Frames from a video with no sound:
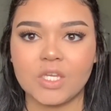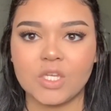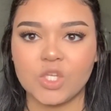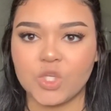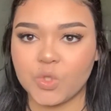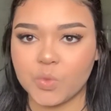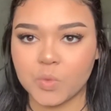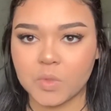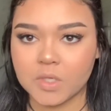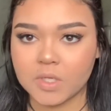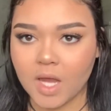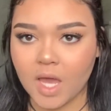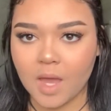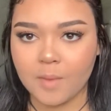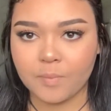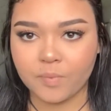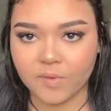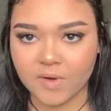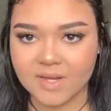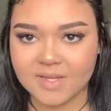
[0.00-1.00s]
you were
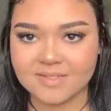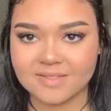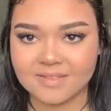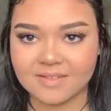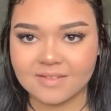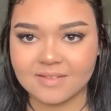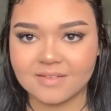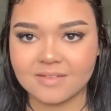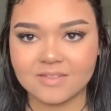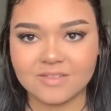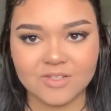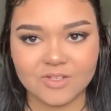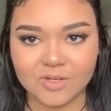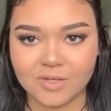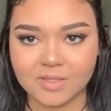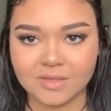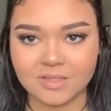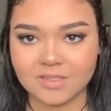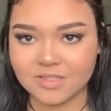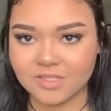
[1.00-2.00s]
not present
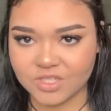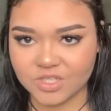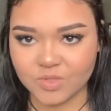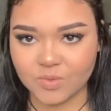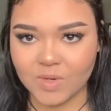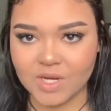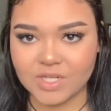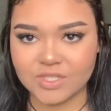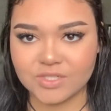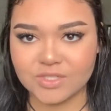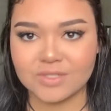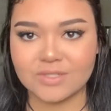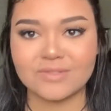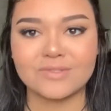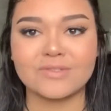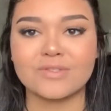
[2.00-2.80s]
during the situation.